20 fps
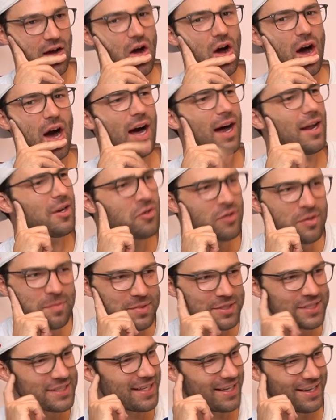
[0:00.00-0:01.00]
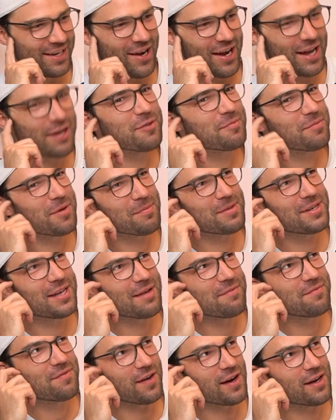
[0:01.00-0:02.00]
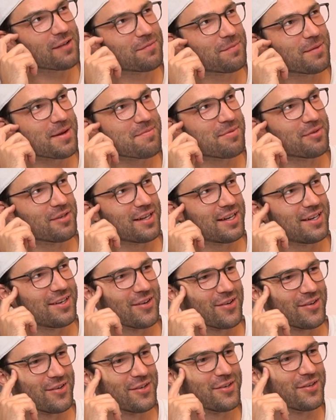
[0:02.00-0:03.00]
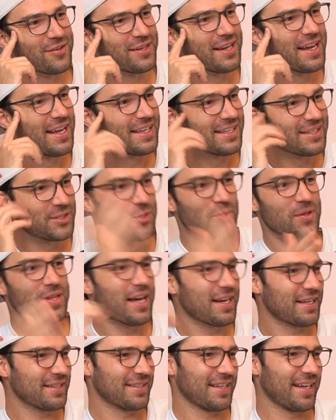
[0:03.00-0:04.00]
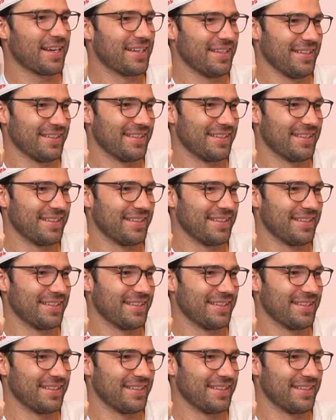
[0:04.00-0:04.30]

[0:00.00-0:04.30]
100%. I could probably name 5 people I know who do that exactly.